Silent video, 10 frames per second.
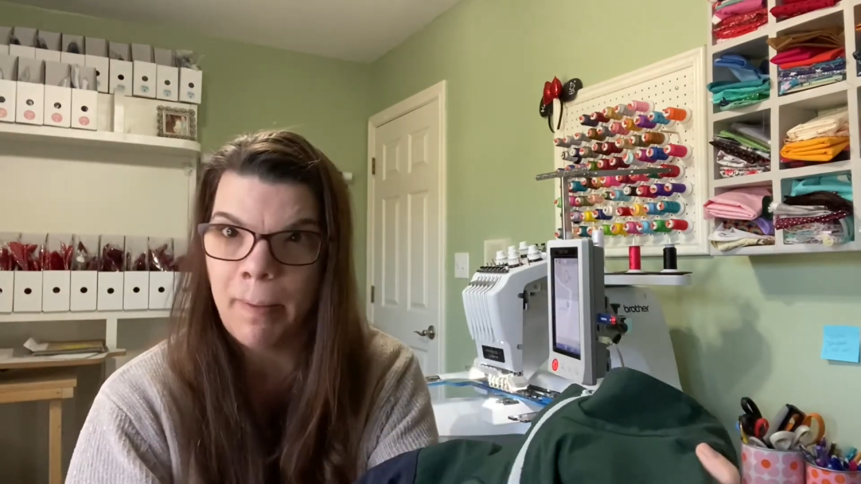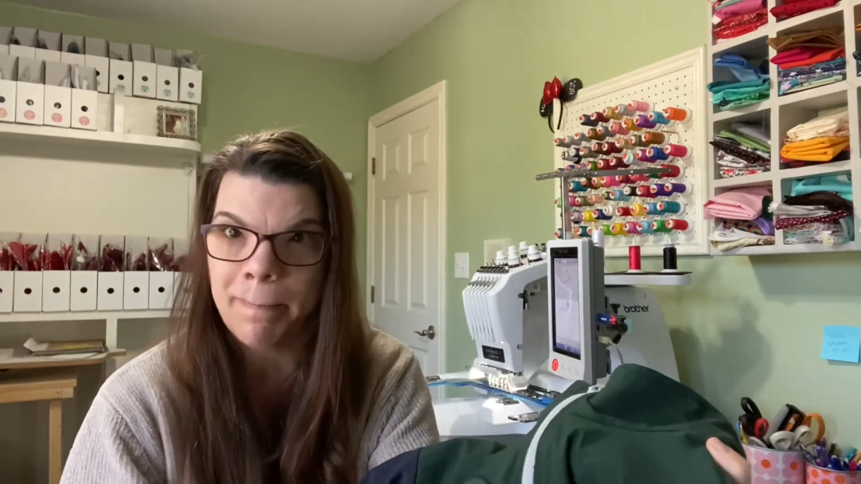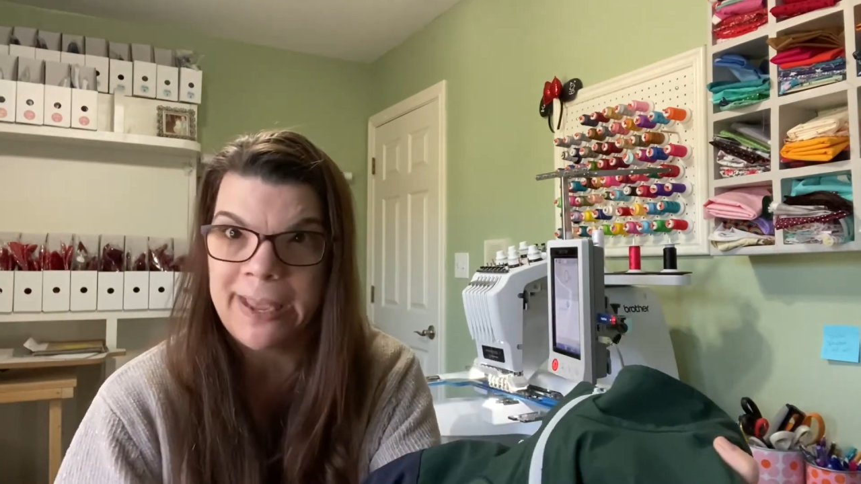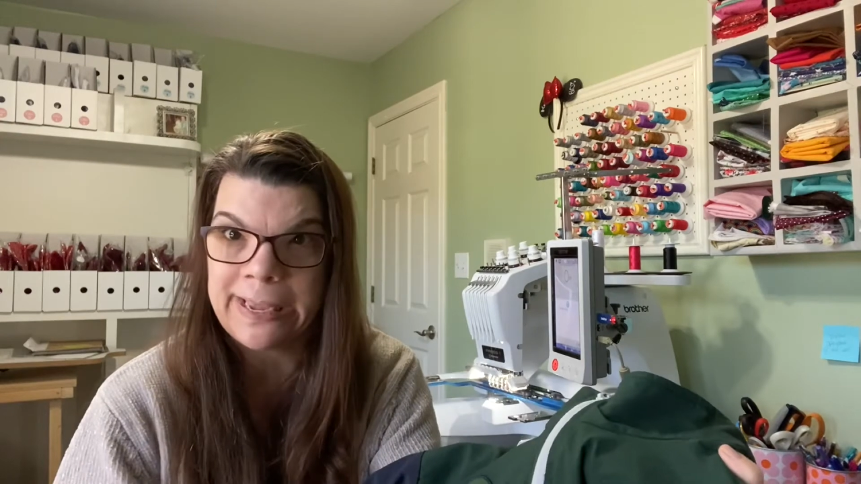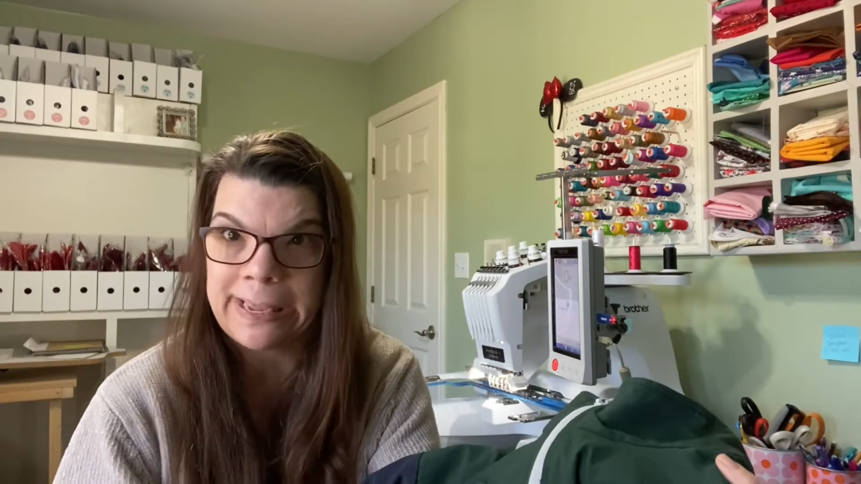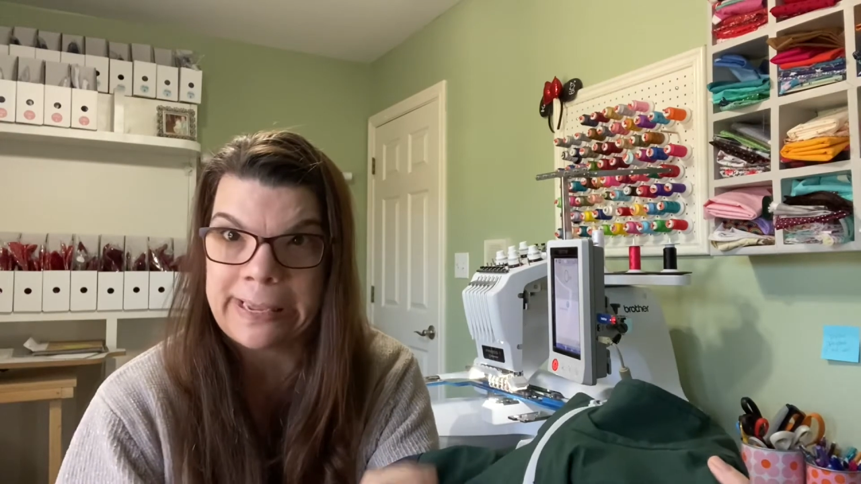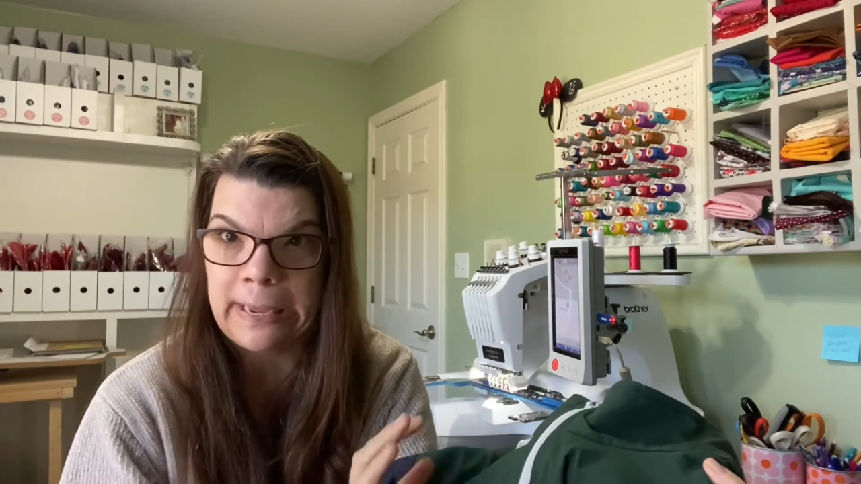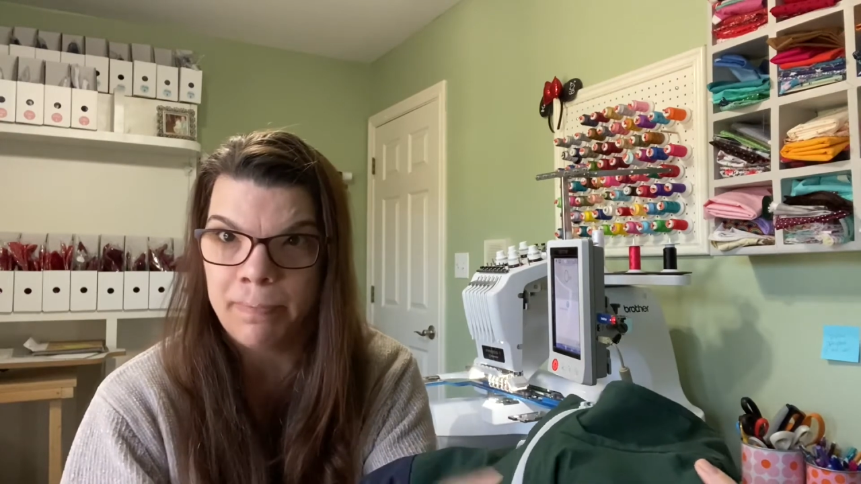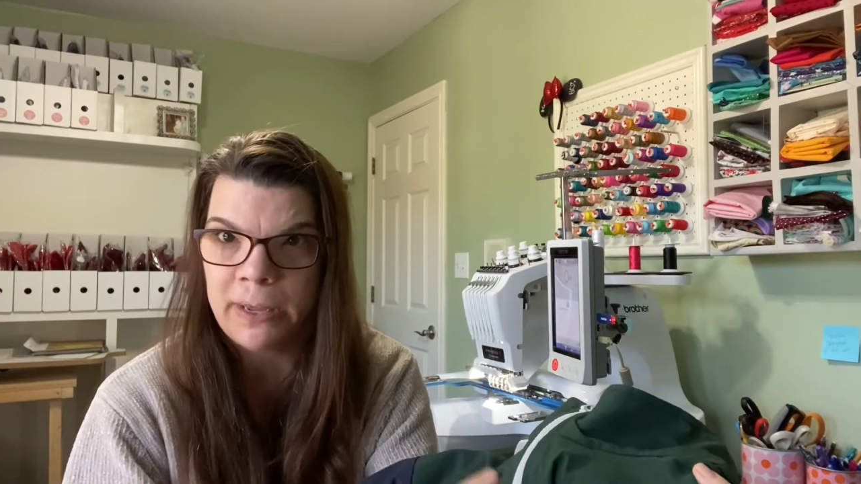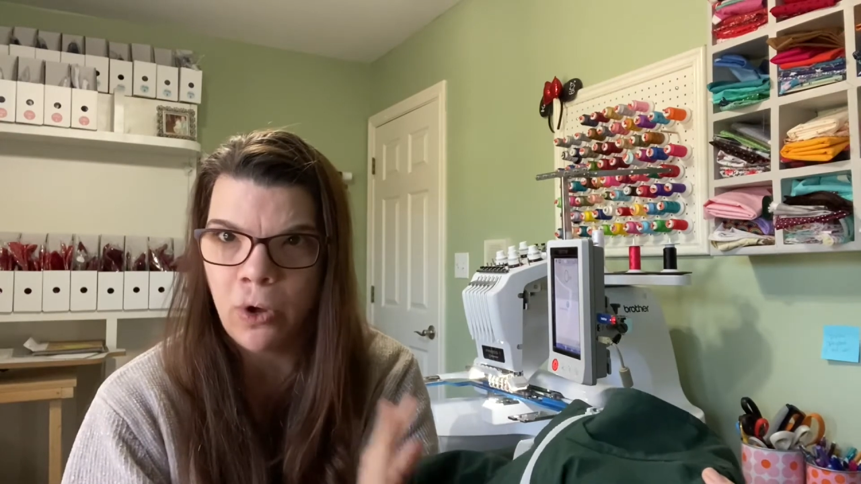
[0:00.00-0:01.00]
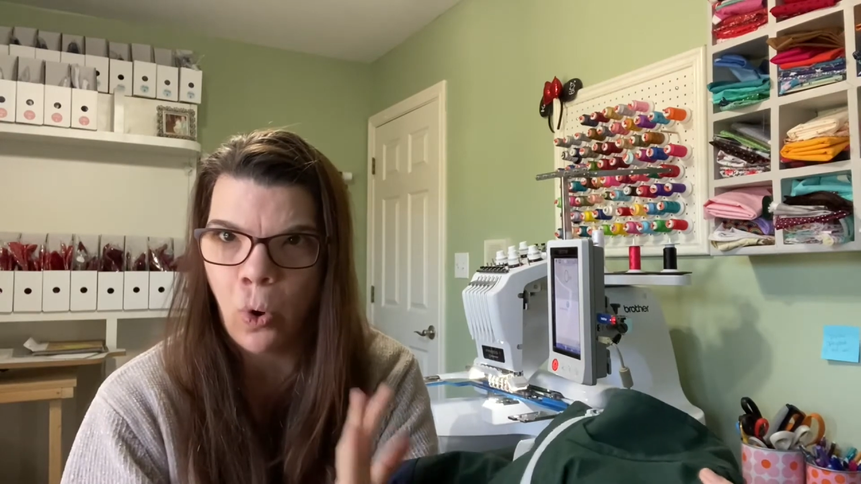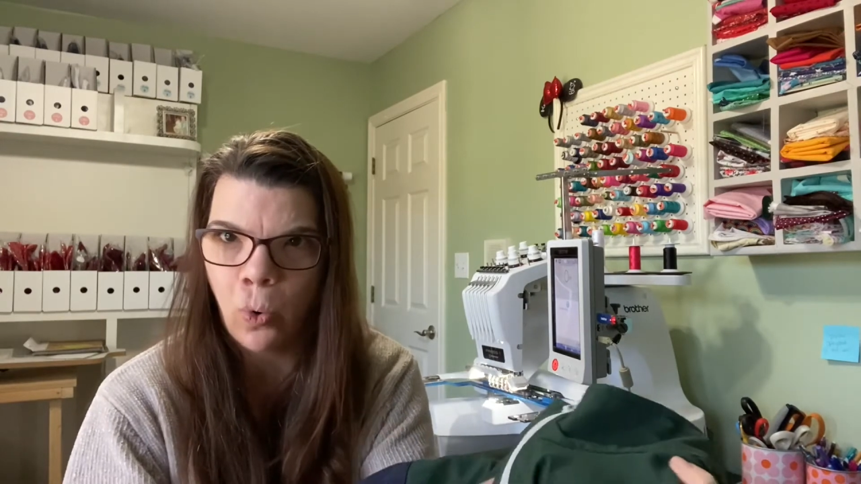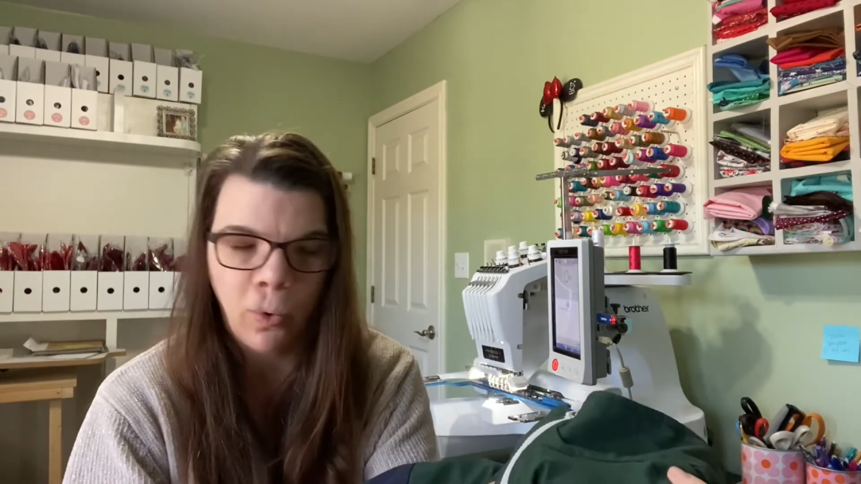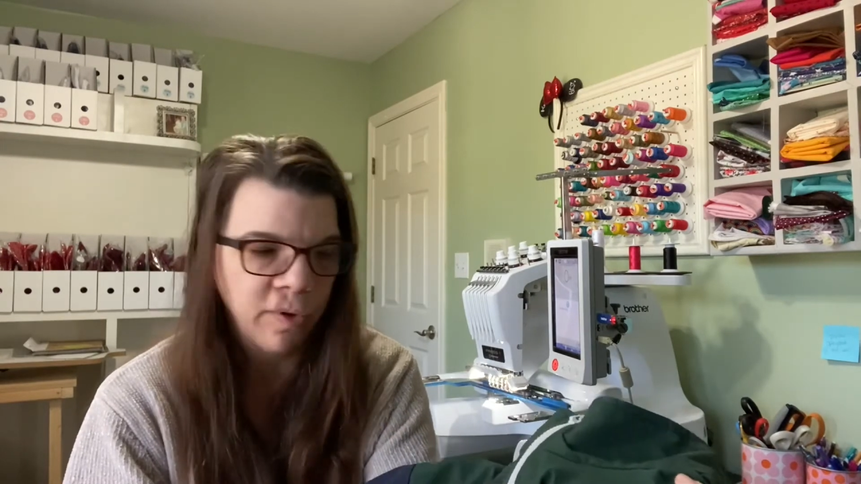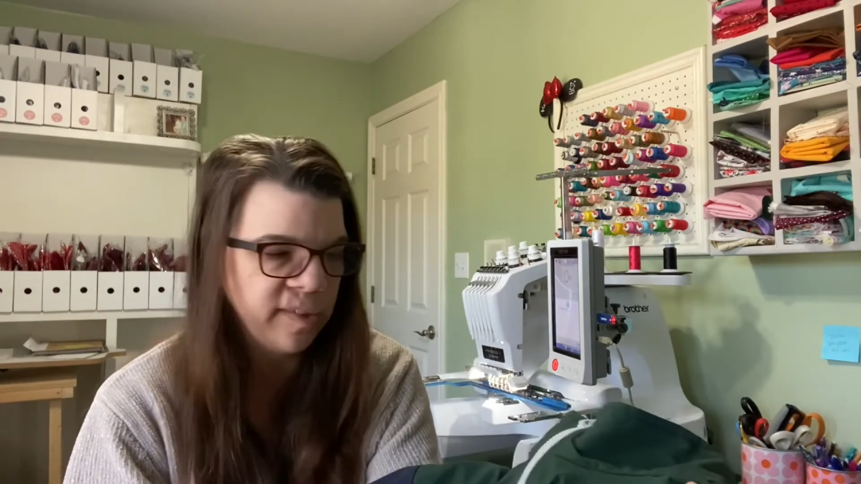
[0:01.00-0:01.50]
big gaping
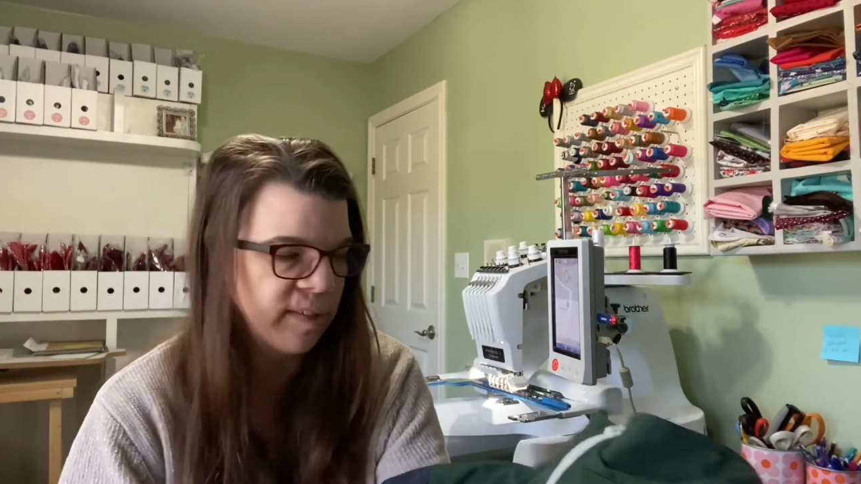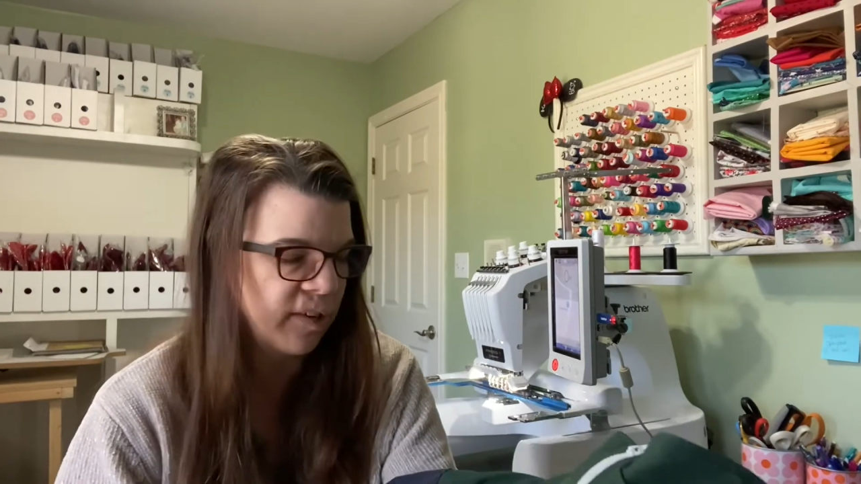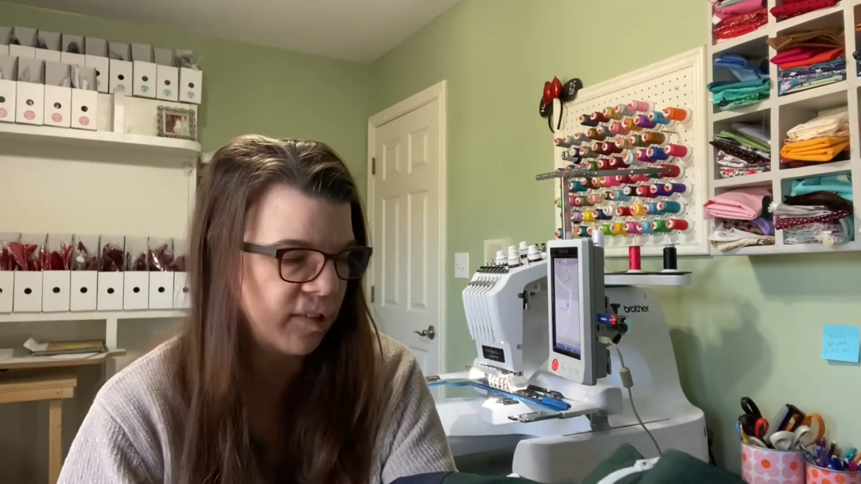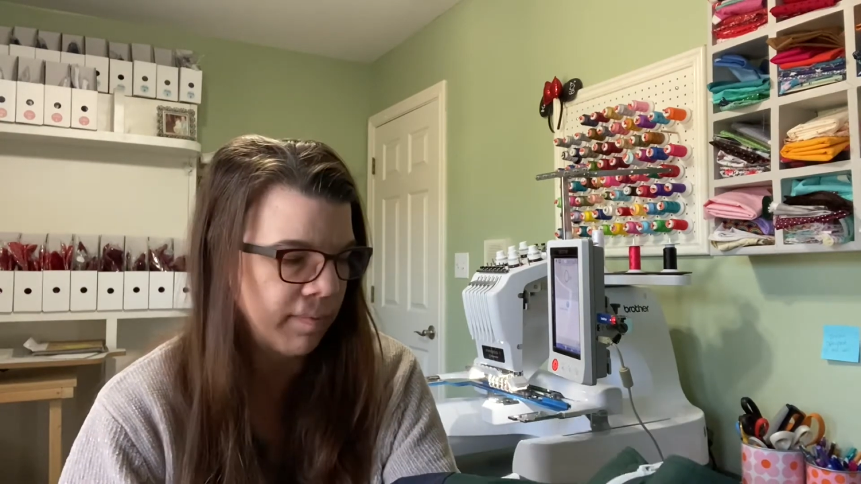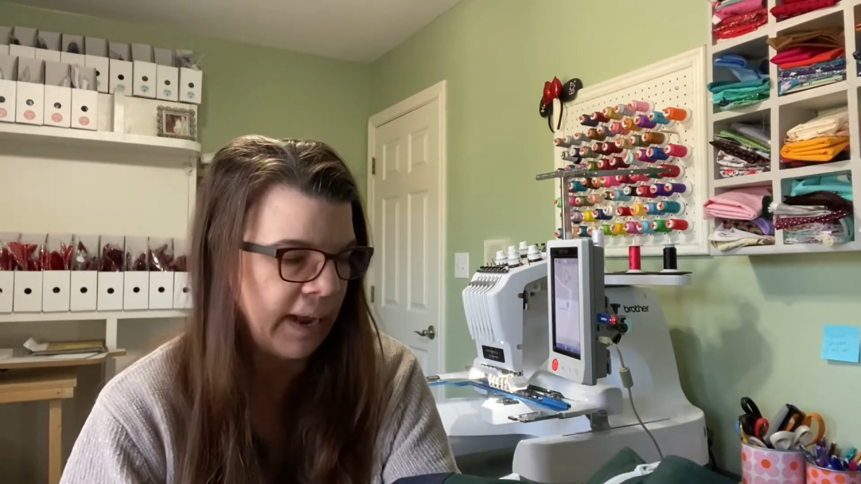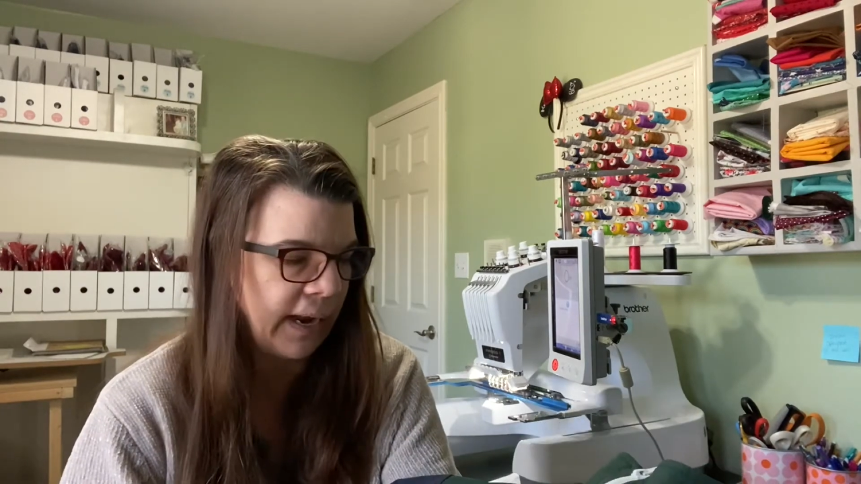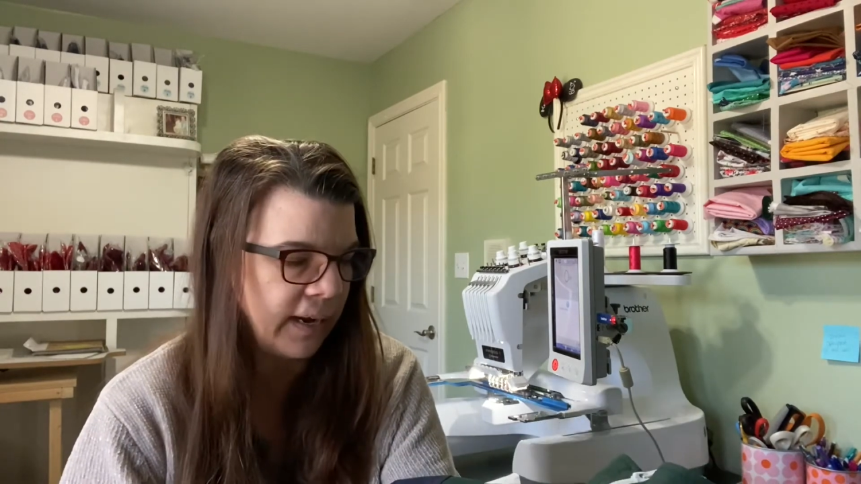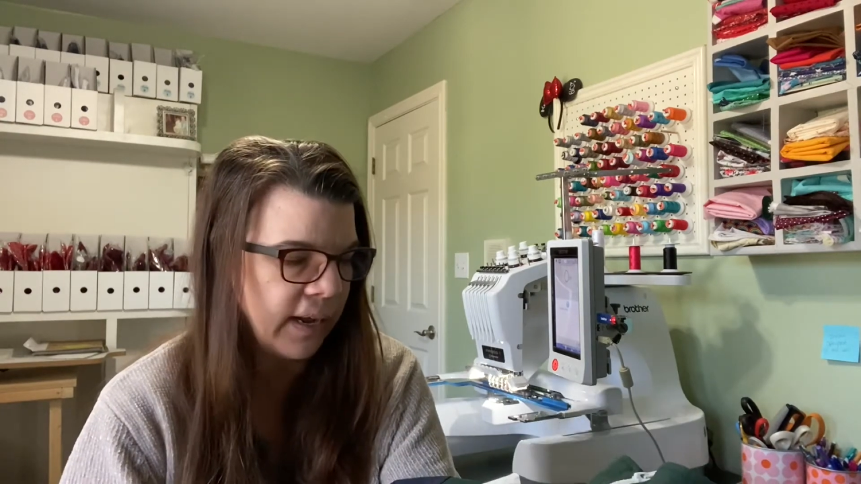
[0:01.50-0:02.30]
holes that she made.